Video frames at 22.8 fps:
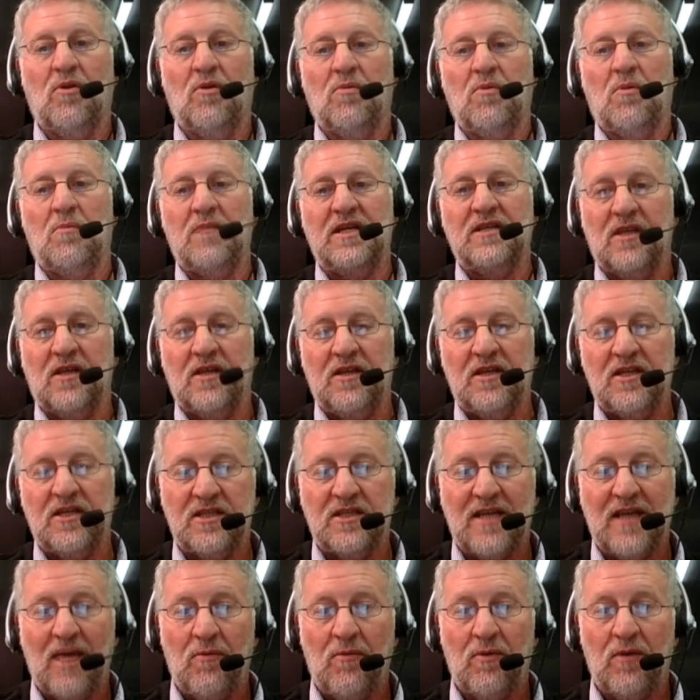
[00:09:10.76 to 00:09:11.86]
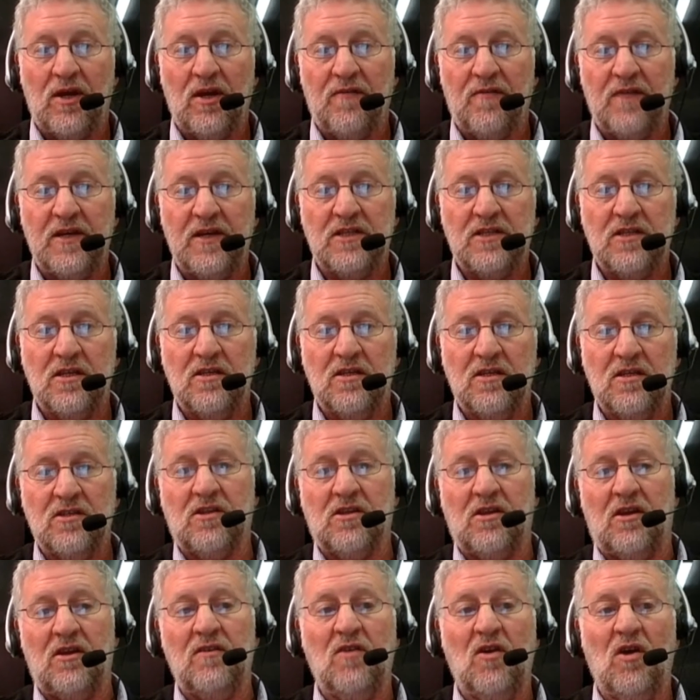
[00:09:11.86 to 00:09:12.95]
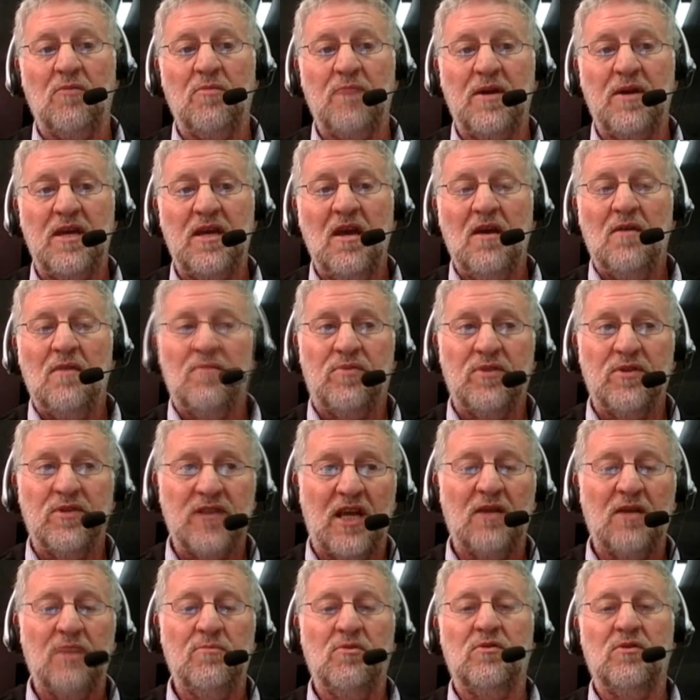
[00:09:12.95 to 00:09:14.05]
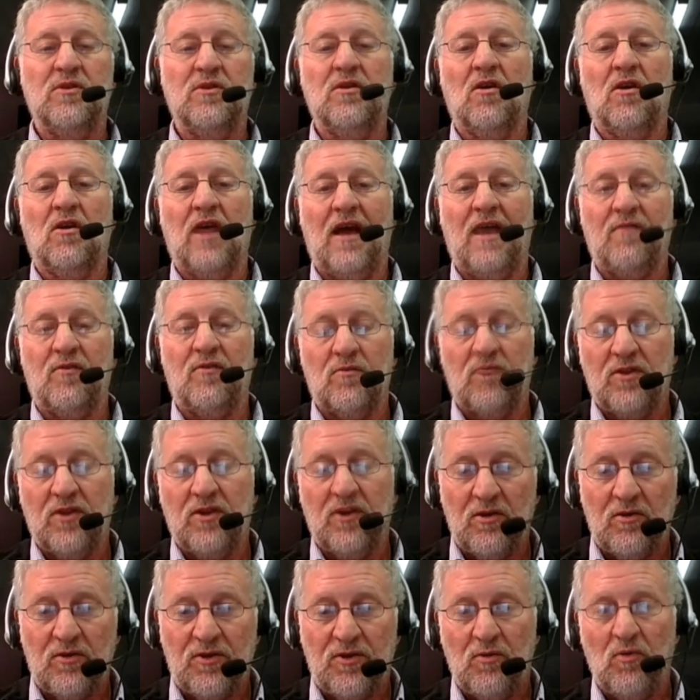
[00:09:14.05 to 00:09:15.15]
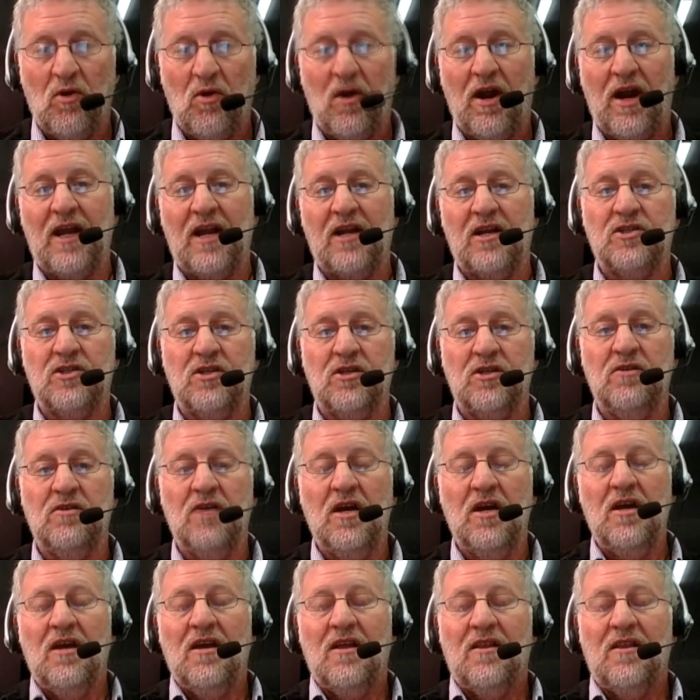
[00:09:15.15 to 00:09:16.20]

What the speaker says: the problem is, and this is how we're going to fix it. So you've got to be presentable, you've got to have the right attitude.